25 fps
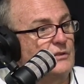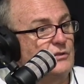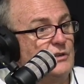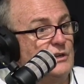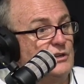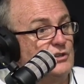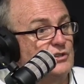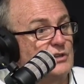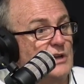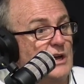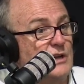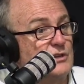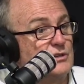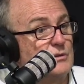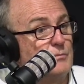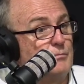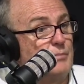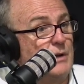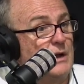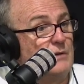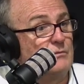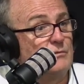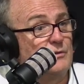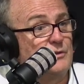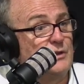fact that he stays
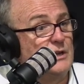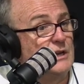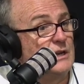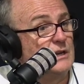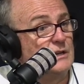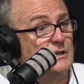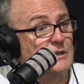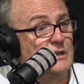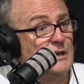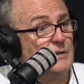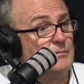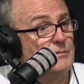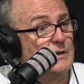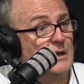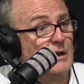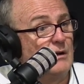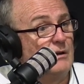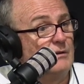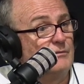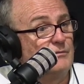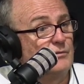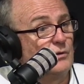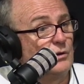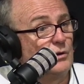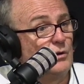at Penrith, he can keep
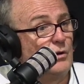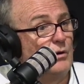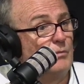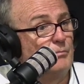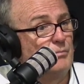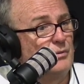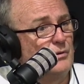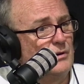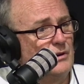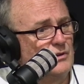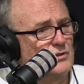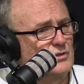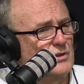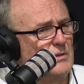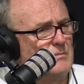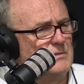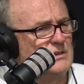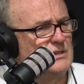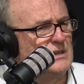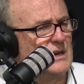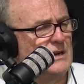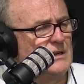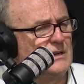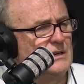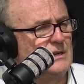going for a long period of time. He's